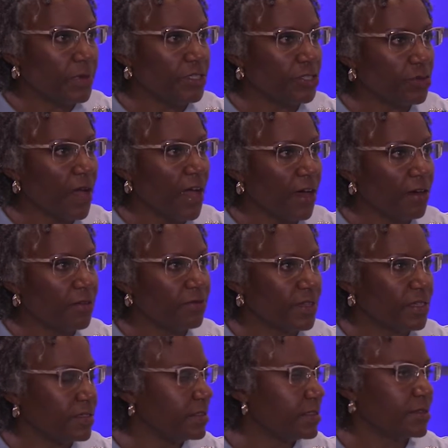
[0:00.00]
we do have
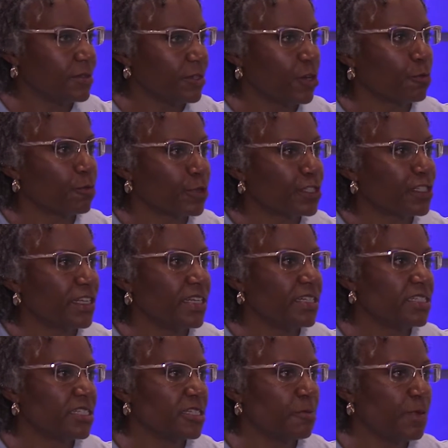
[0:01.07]
these,
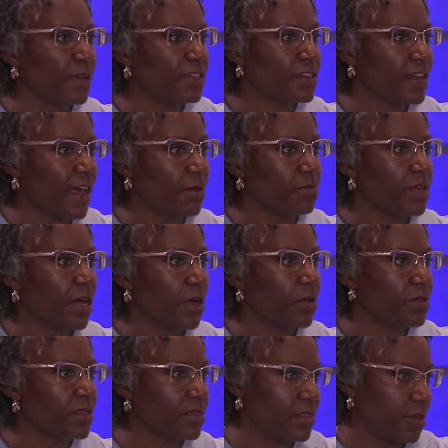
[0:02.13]
proceedings in the PTAB.
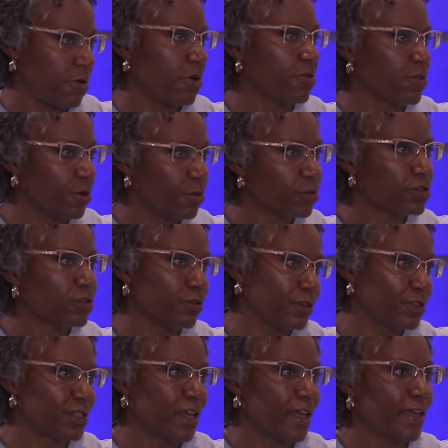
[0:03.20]
Now, there are those who will
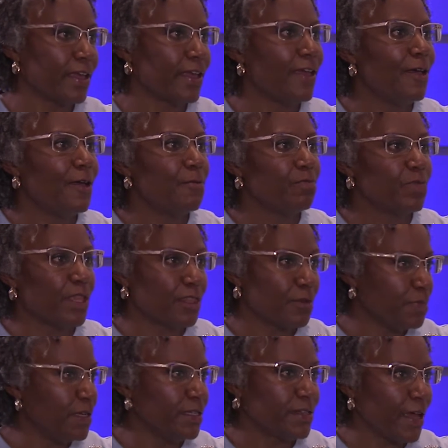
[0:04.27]
say that the
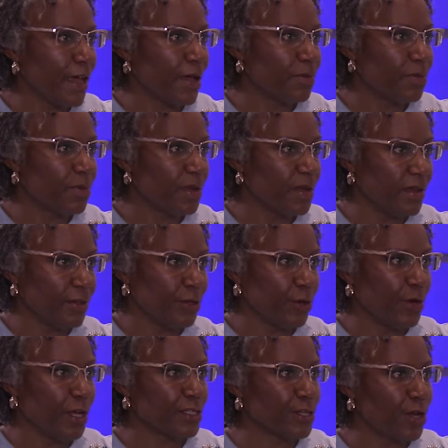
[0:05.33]
PTAB,
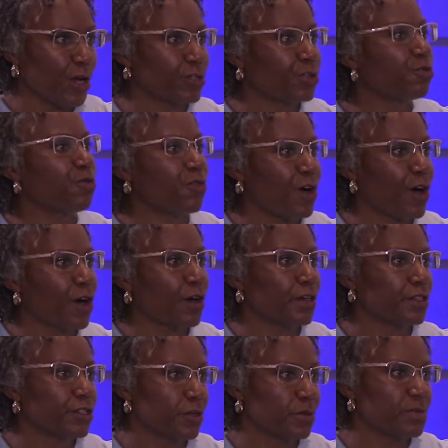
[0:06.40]
has gone too far
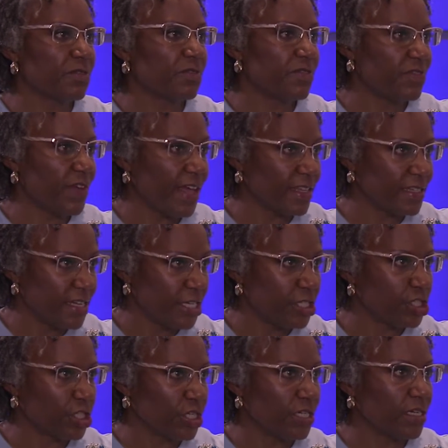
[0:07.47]
in terms of
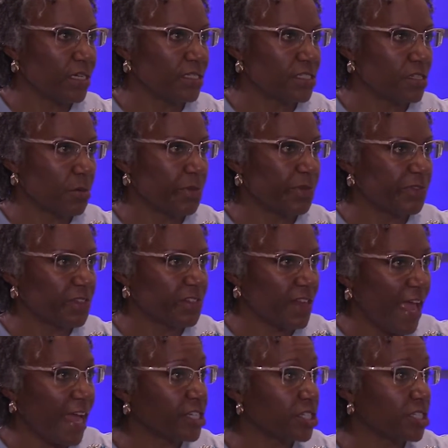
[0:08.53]
invalidation and some of its
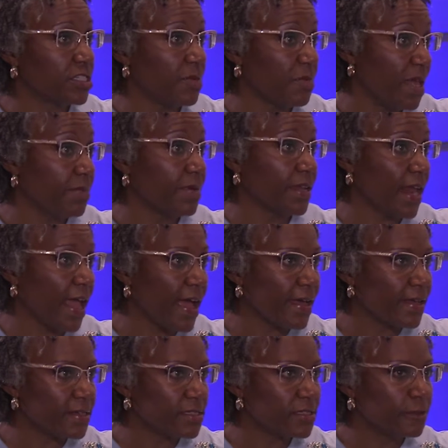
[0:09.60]
actions, and maybe it
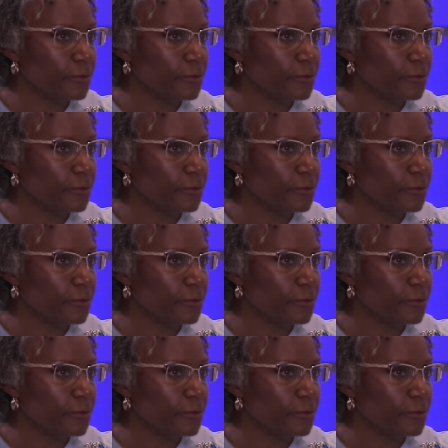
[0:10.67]
has.